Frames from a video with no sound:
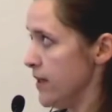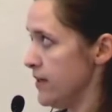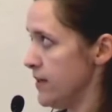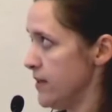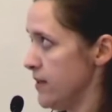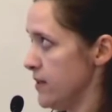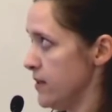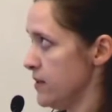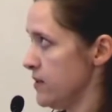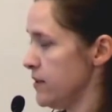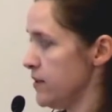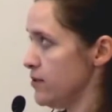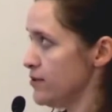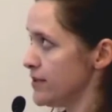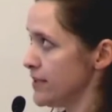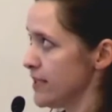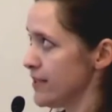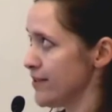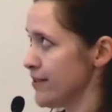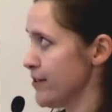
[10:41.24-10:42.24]
And then the
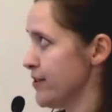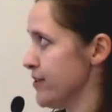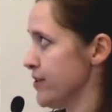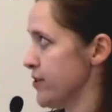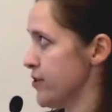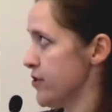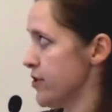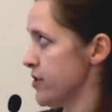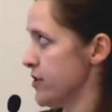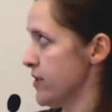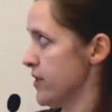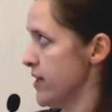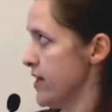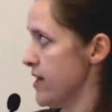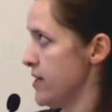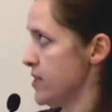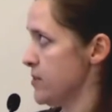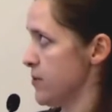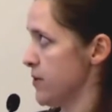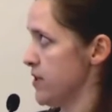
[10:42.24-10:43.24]
only other literature,
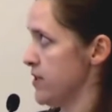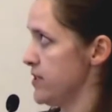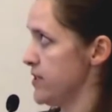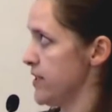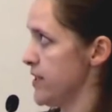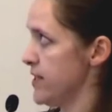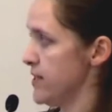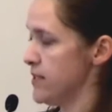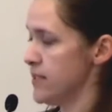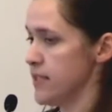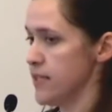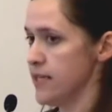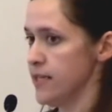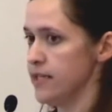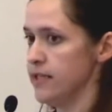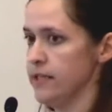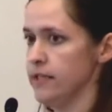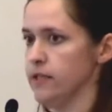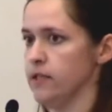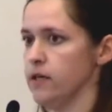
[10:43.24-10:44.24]
again, is pretty
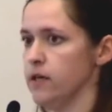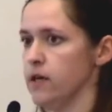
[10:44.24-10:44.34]
scanty.